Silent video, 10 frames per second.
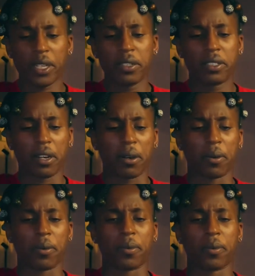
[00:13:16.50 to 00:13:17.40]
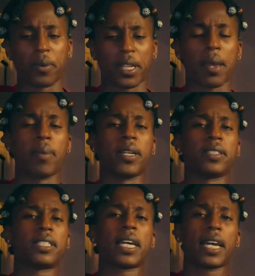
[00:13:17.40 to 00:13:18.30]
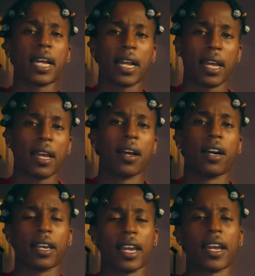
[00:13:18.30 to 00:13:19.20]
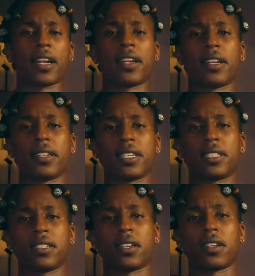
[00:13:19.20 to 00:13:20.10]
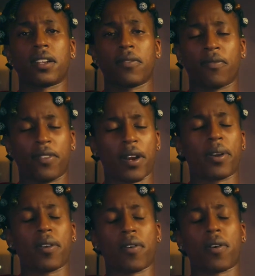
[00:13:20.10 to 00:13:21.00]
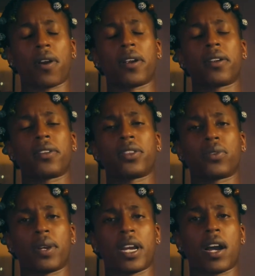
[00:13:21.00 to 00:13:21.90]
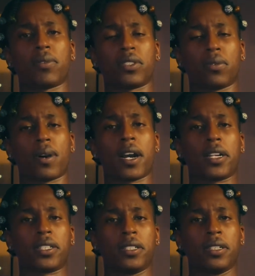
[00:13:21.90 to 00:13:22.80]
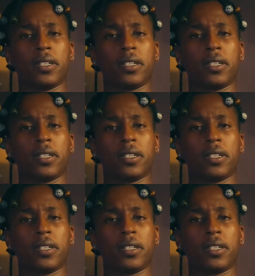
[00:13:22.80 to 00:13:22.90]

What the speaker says: So with that being said, again, this is a very hard 3 hours to watch.